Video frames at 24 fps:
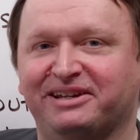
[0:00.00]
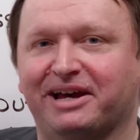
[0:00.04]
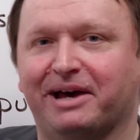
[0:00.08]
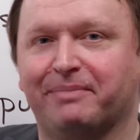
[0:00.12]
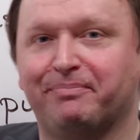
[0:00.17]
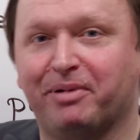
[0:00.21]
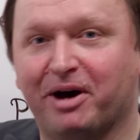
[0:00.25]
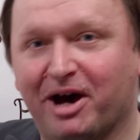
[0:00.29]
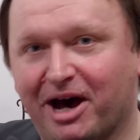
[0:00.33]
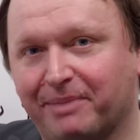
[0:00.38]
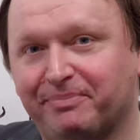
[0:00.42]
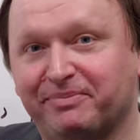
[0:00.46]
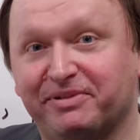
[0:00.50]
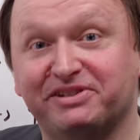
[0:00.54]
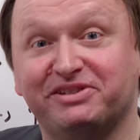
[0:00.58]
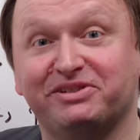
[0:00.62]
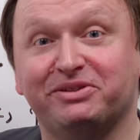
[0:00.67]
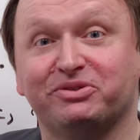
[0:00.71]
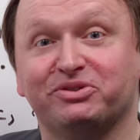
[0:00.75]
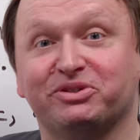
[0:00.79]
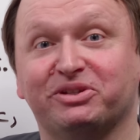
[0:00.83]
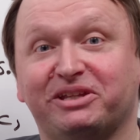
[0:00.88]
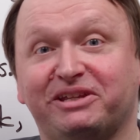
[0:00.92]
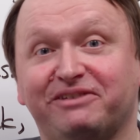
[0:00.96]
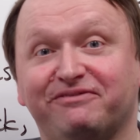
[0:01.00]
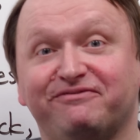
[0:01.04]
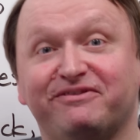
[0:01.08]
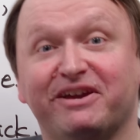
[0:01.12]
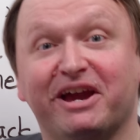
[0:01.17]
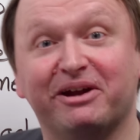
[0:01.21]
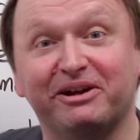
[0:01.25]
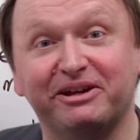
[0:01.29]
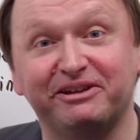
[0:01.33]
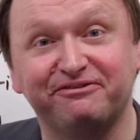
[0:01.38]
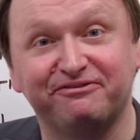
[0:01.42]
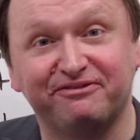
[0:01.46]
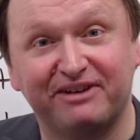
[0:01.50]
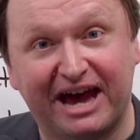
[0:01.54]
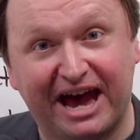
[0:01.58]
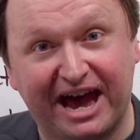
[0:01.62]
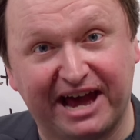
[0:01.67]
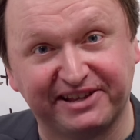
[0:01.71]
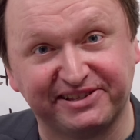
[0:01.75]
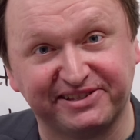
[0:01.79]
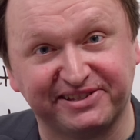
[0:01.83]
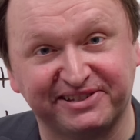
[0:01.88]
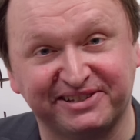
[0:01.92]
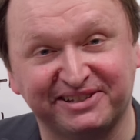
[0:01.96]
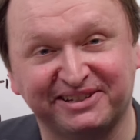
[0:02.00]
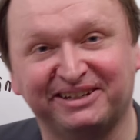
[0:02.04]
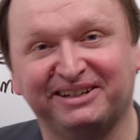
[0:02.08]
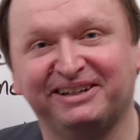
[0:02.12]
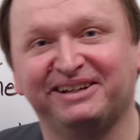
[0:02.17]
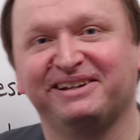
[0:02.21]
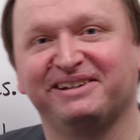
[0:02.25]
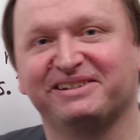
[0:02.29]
A pop is usually very fast.